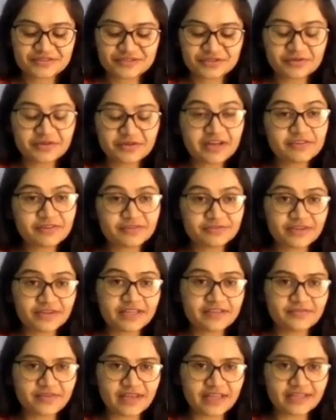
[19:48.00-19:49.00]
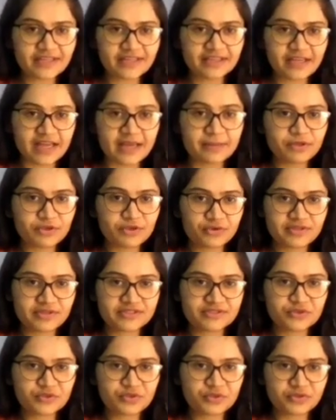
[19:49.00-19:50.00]
So, I'm
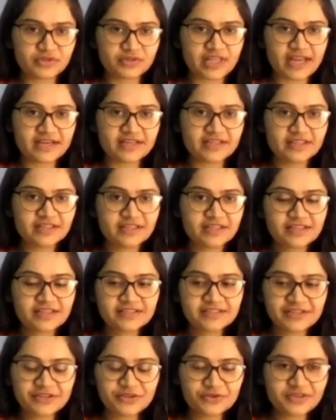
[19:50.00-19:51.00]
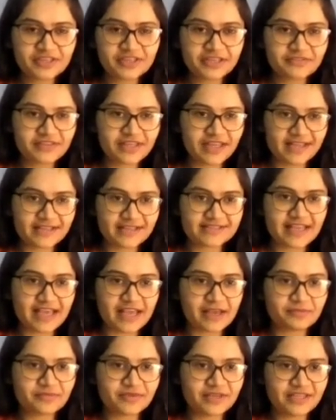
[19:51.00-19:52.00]
curious to know that, did you give the
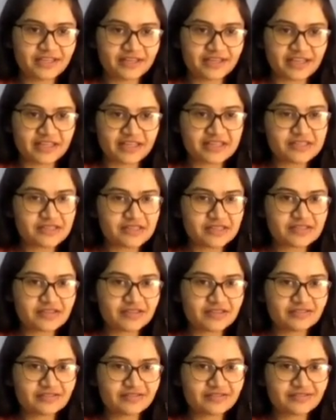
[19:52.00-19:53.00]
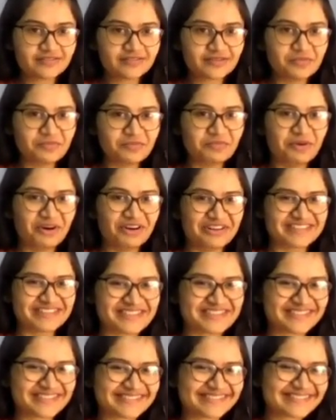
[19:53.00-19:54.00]
exam in a rainy season?
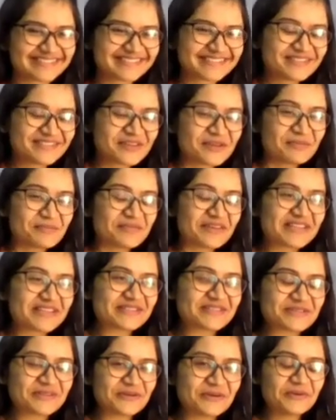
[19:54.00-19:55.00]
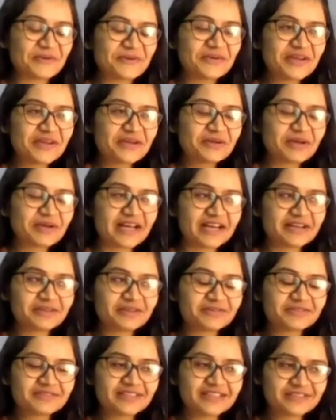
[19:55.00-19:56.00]
Because
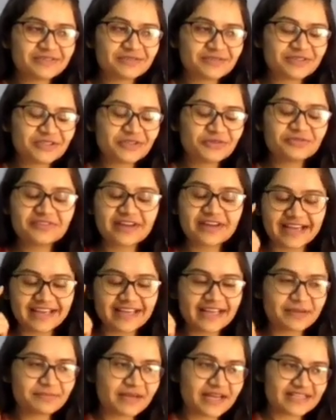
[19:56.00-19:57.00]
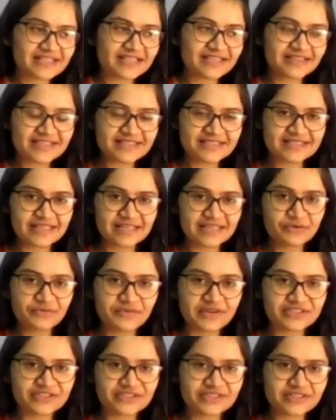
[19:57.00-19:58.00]
why I'm
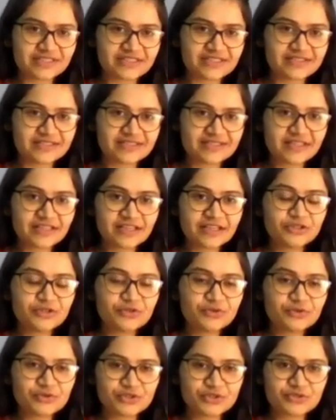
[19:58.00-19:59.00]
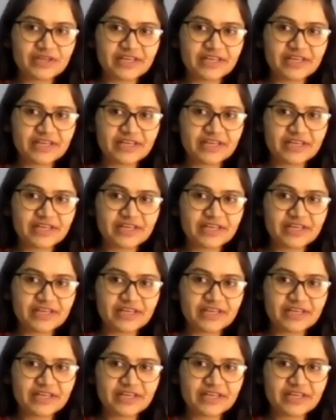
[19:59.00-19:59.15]
asking this silly question is,